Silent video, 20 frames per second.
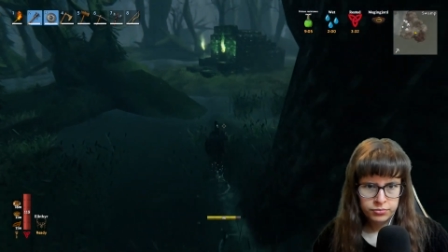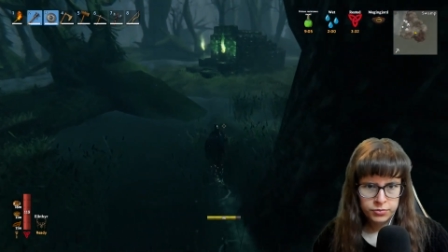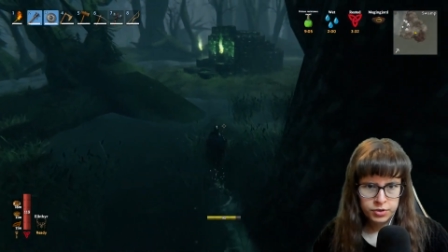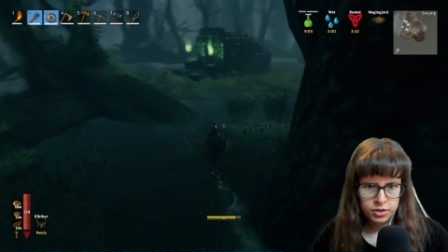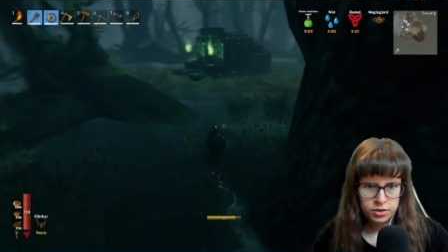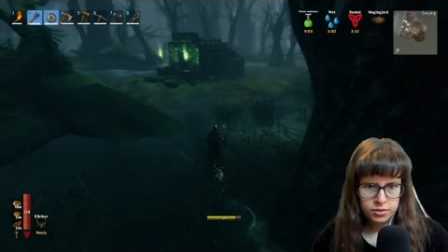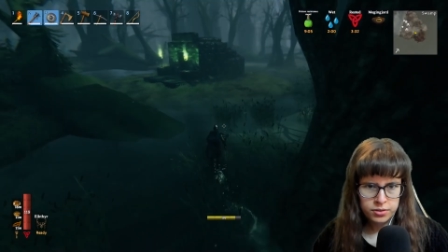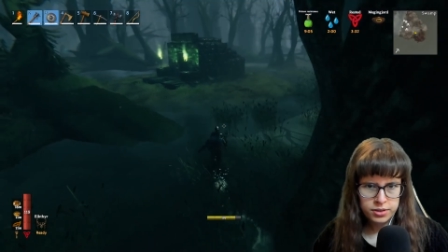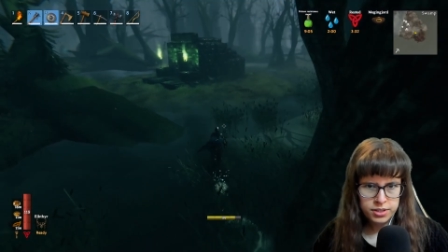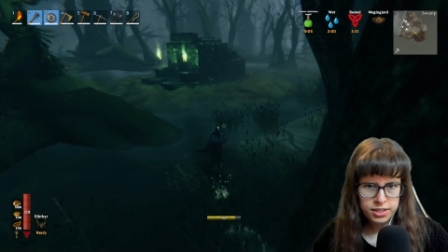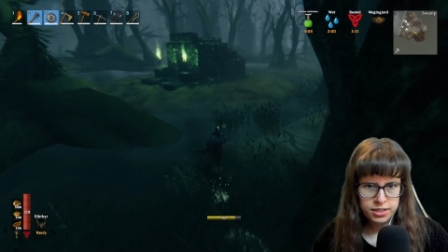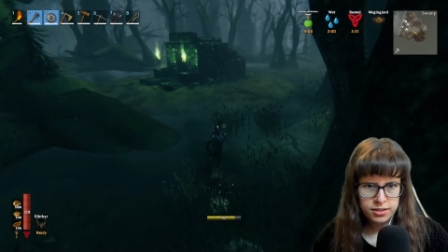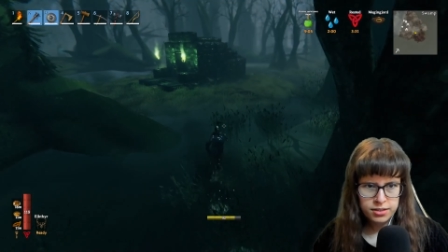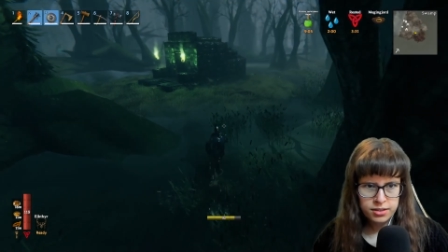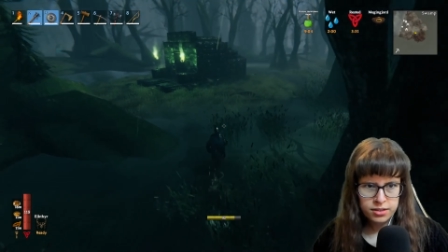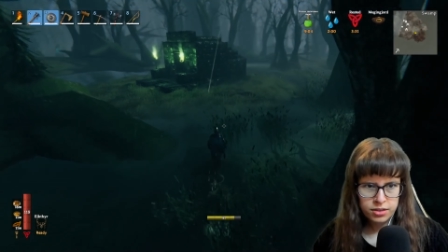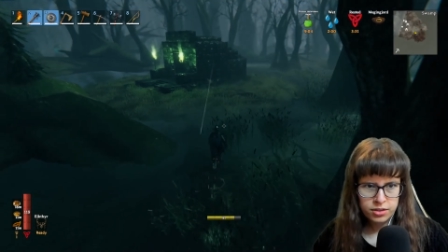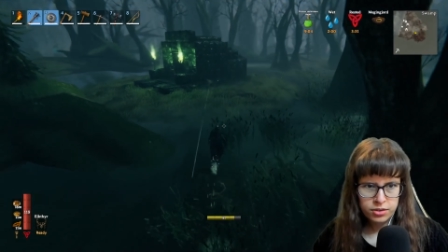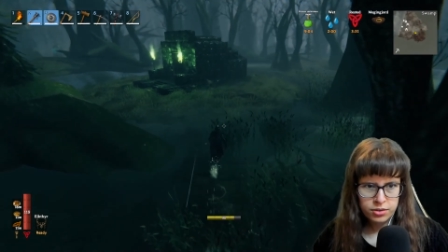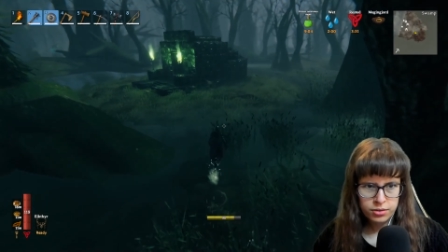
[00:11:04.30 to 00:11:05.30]
So is this
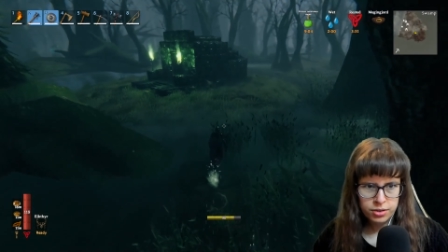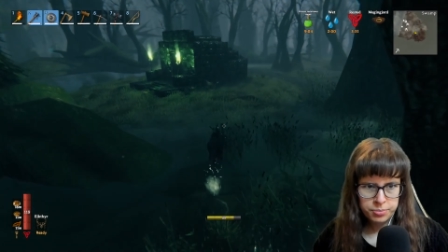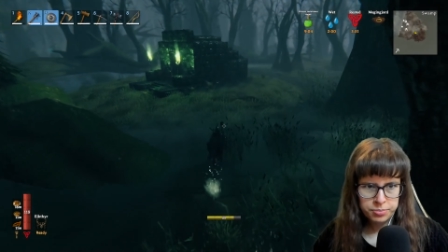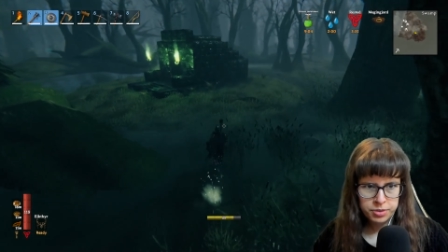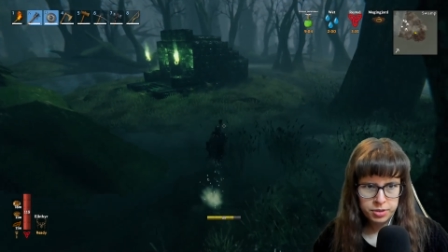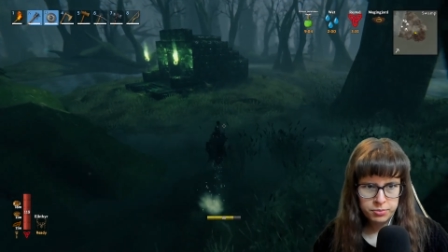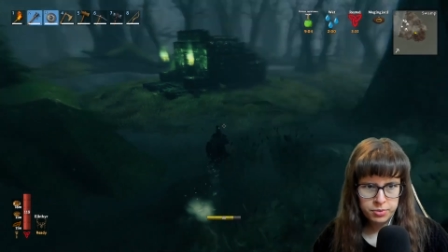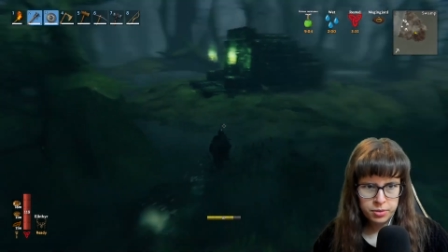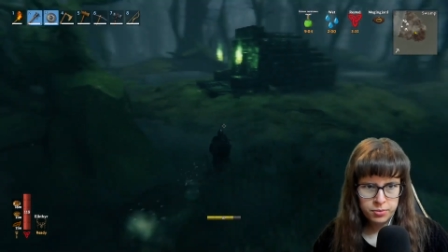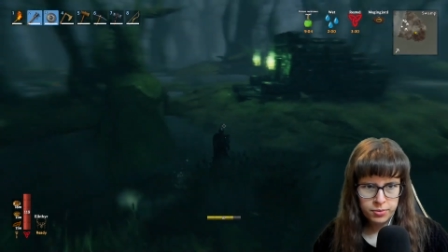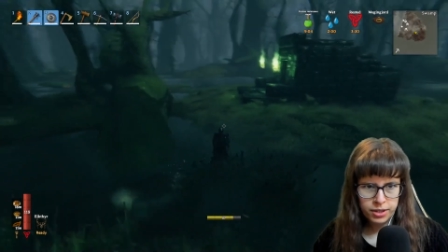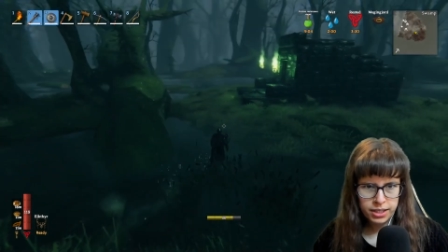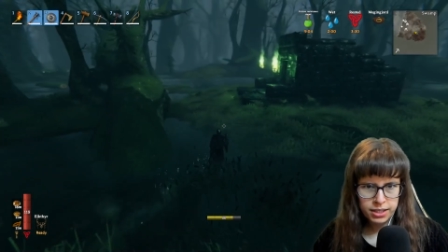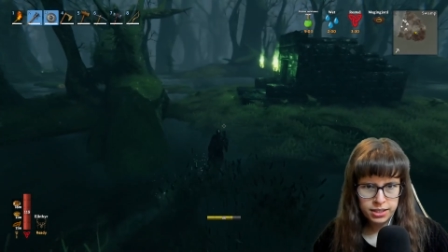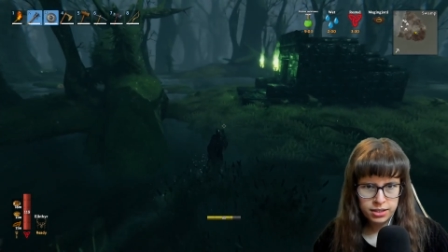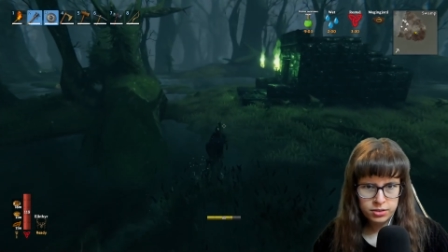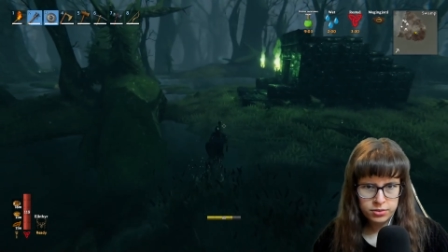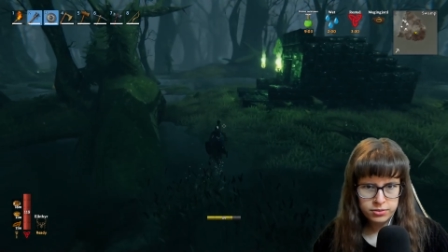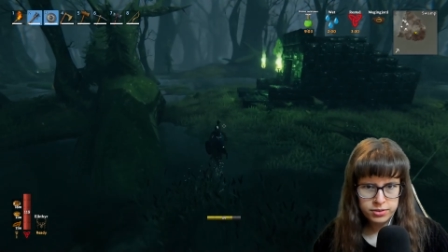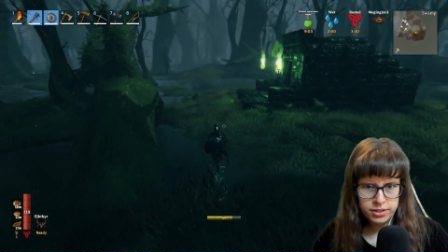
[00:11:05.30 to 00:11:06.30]
the crypt that we went
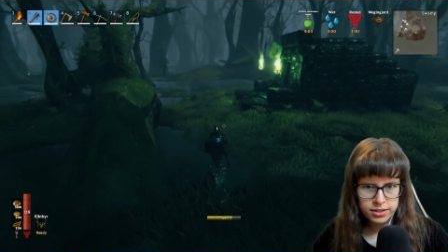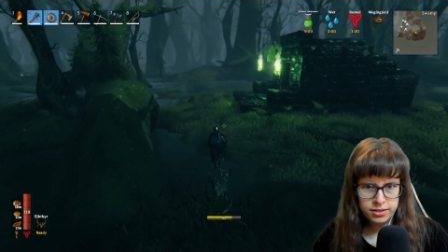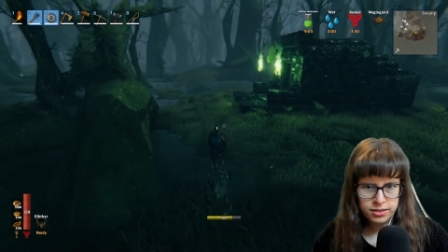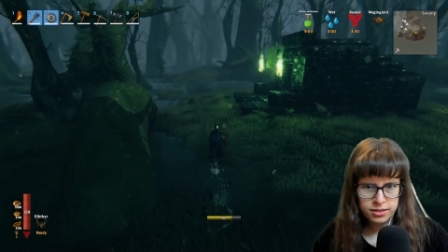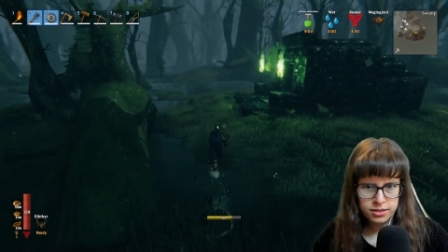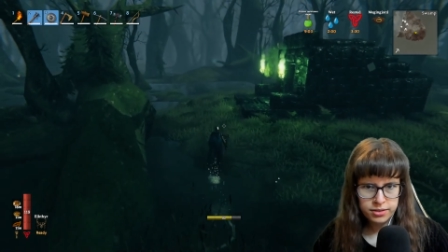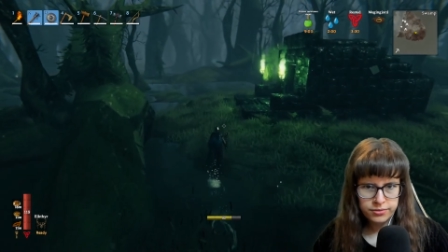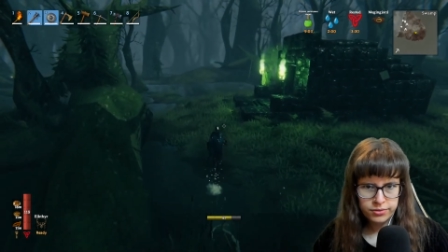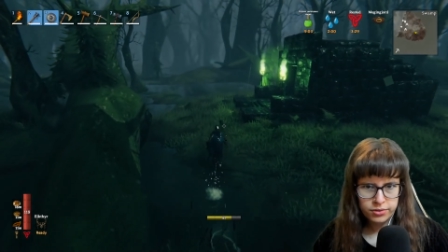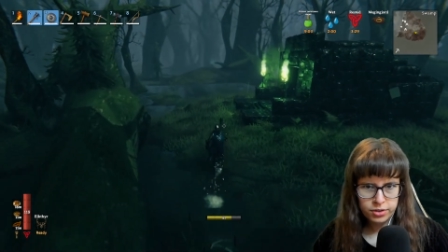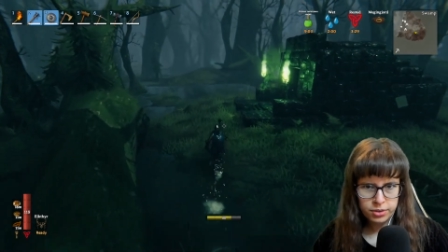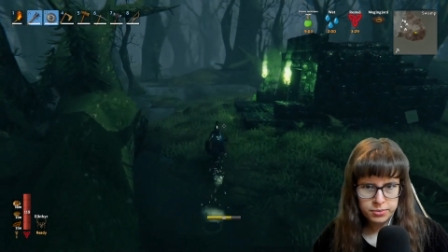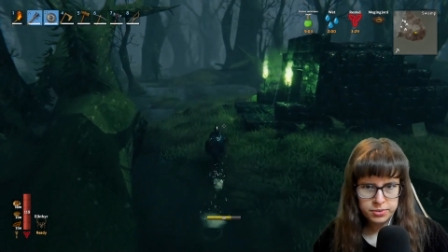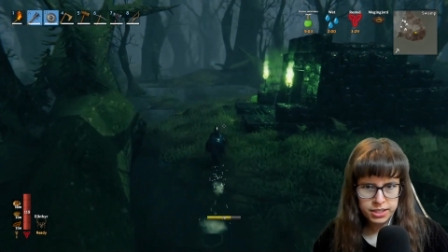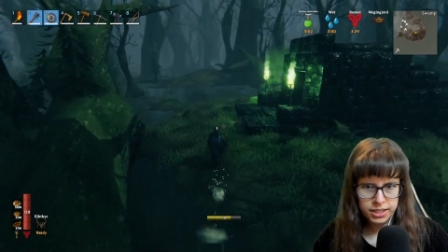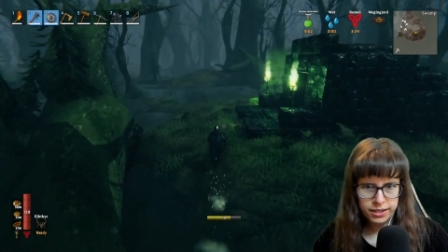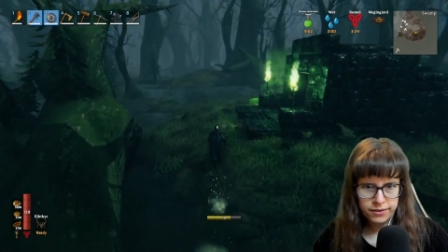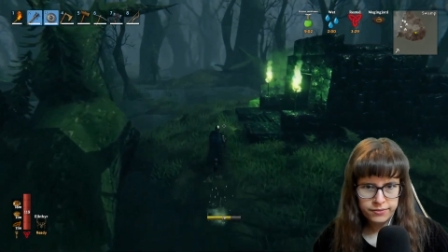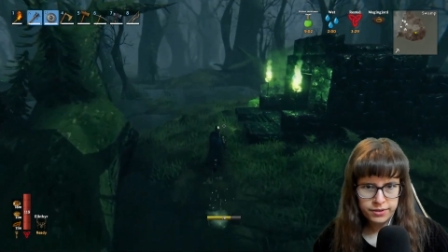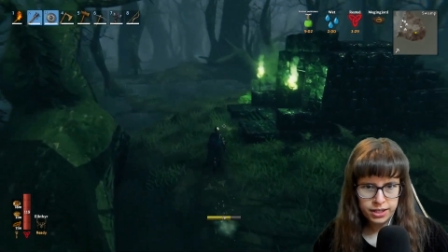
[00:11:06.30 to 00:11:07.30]
in or is this a different crypt? Because
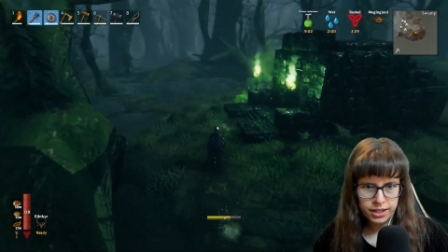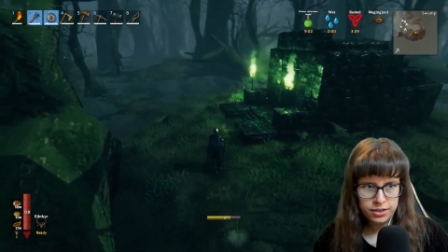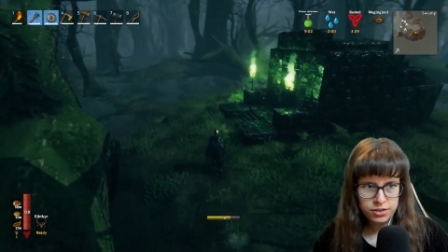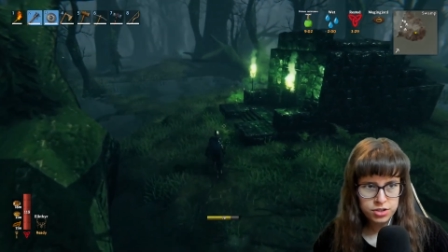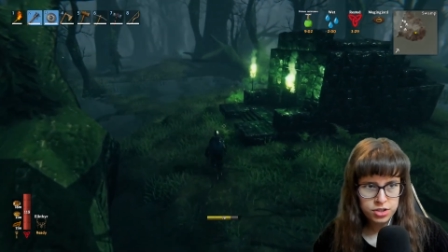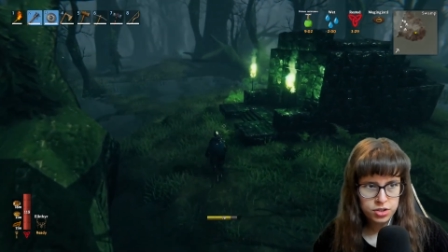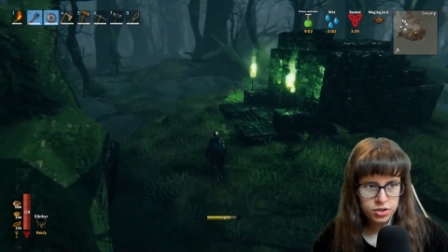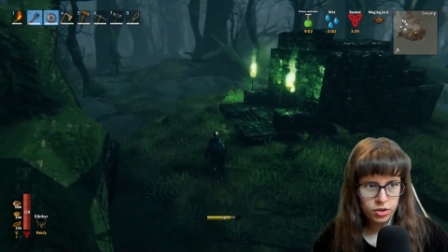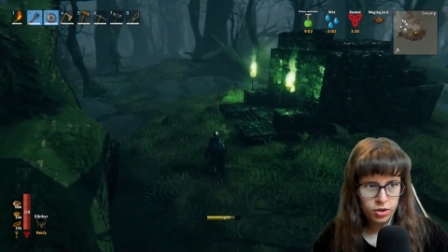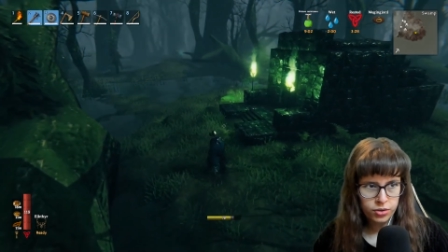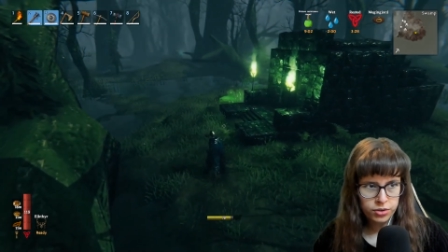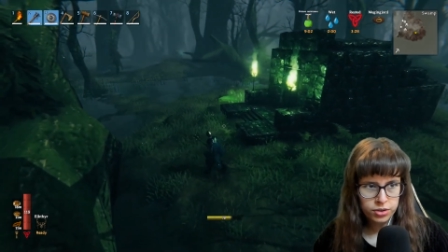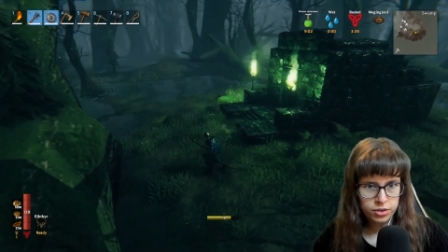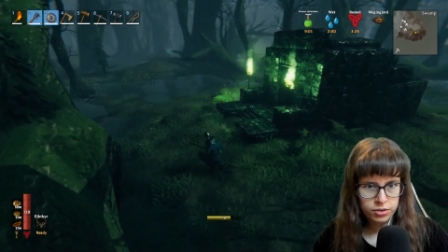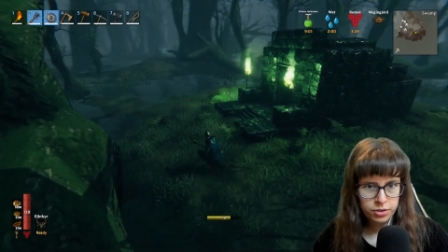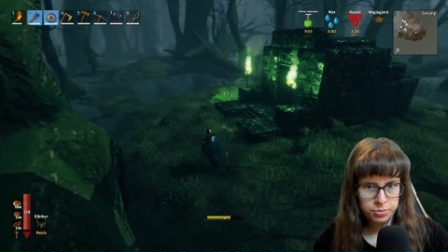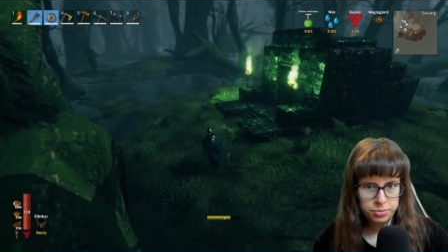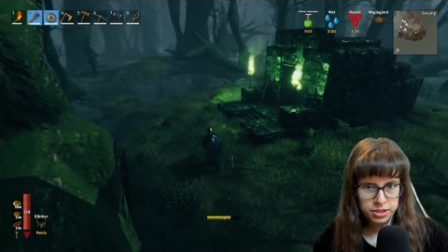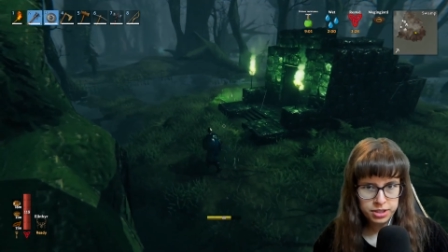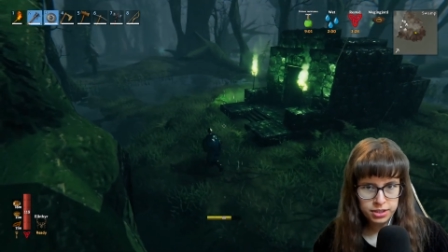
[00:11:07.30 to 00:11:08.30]
I haven't actually got the
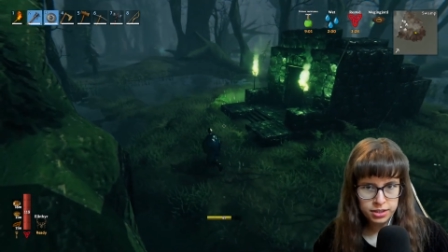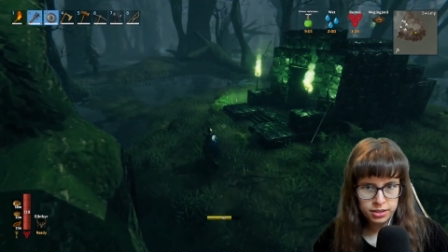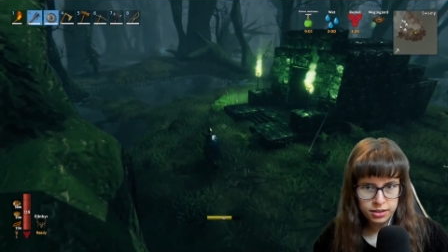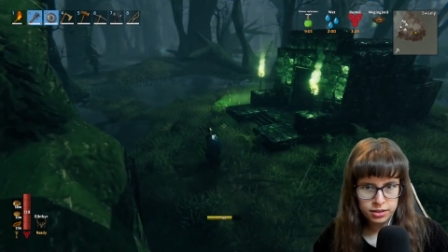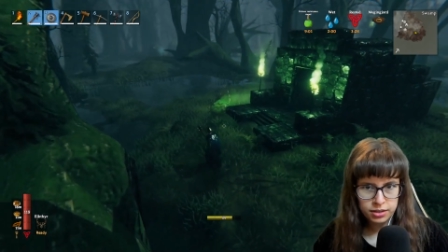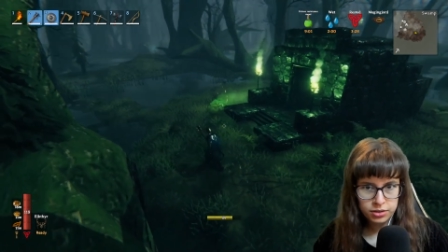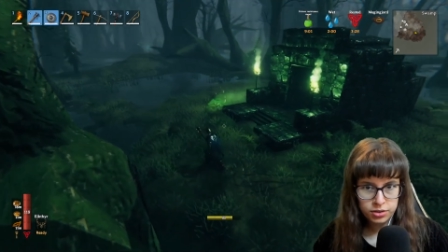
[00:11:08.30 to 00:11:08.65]
crypt key.